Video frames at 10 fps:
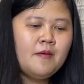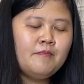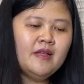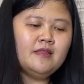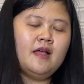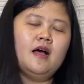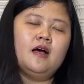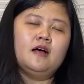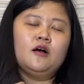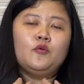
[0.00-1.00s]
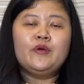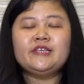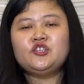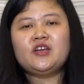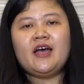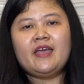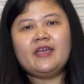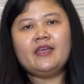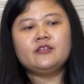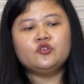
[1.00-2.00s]
But we
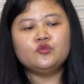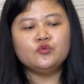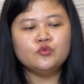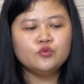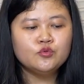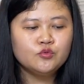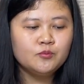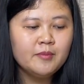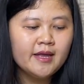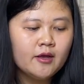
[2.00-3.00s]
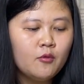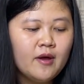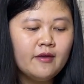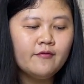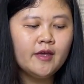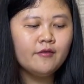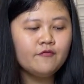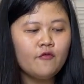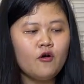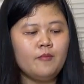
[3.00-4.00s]
try to make wavy
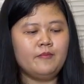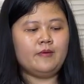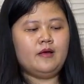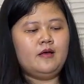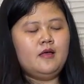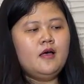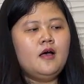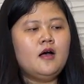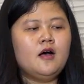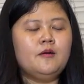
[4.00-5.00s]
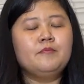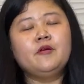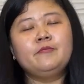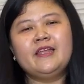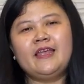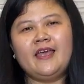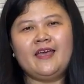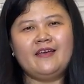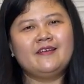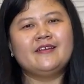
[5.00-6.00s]
from Burmese
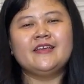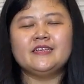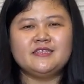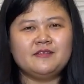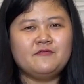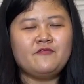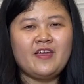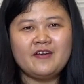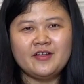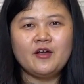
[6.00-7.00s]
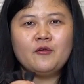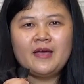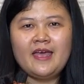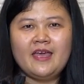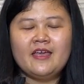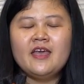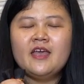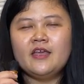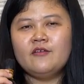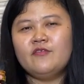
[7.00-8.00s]
hair. It's very okay,
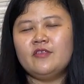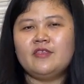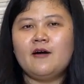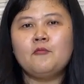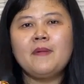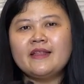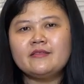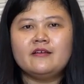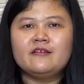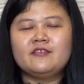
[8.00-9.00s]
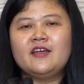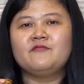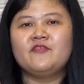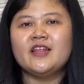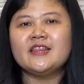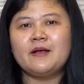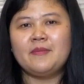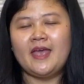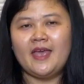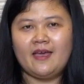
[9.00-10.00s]
even though better than Vietnam
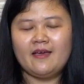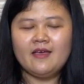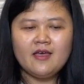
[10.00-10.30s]
hair.